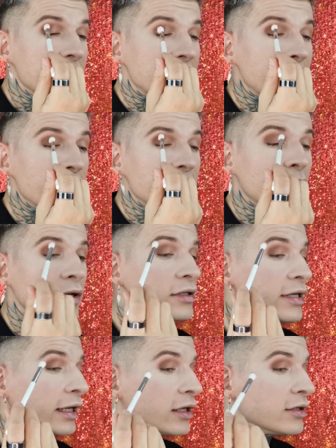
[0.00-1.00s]
especially when
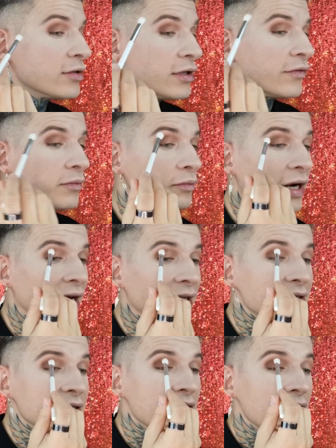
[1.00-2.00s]
you're taking two different
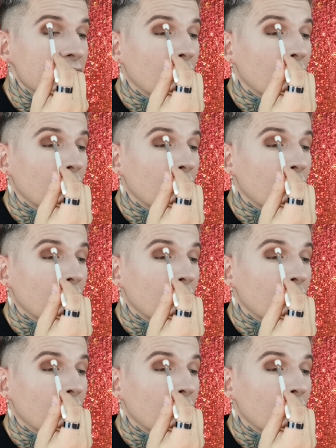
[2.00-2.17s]
brands.